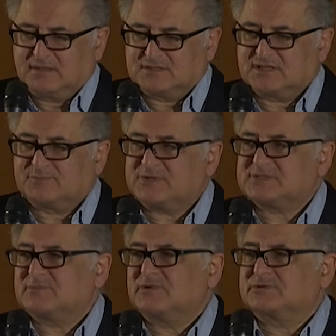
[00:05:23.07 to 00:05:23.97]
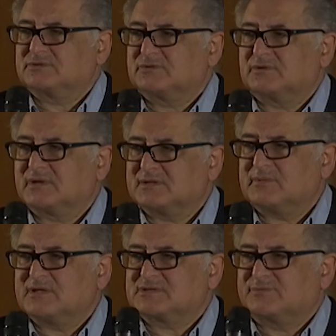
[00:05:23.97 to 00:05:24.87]
is it possible to do a
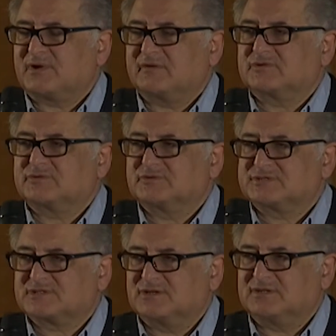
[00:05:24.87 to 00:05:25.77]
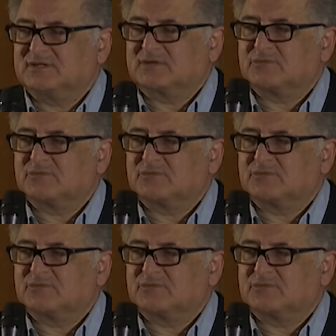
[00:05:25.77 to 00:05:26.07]
randomized pivotal study that